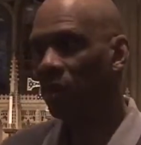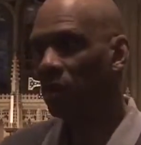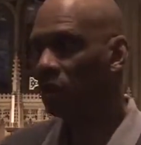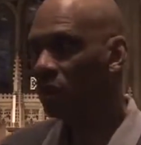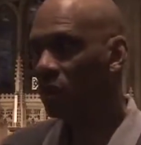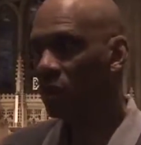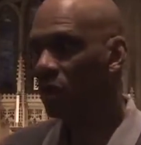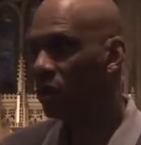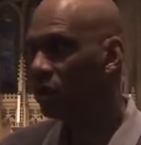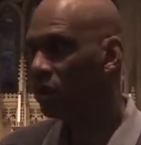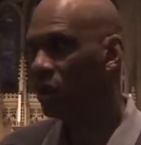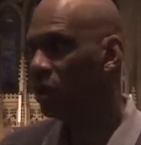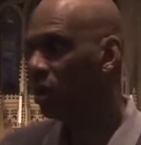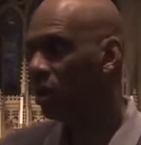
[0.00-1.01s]
Bell took
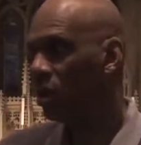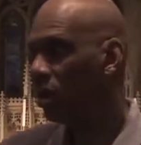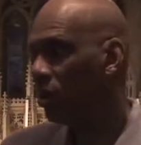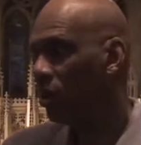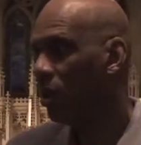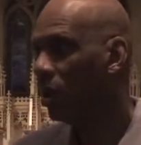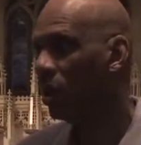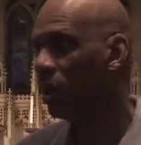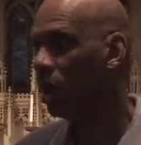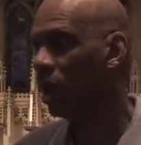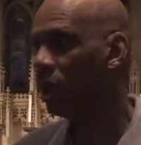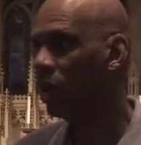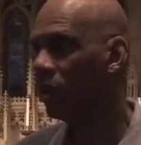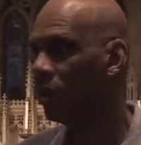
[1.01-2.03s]
those,
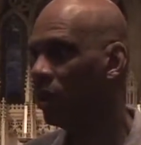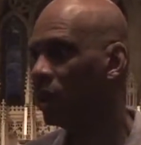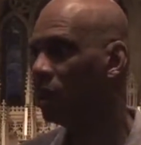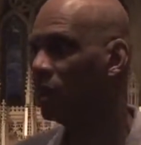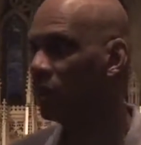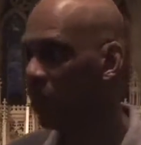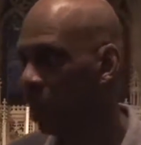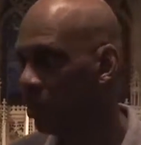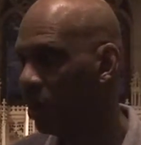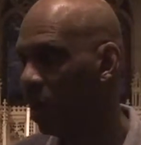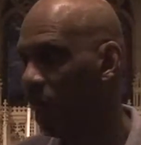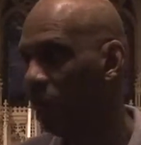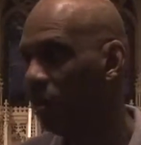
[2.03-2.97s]
and they were in his family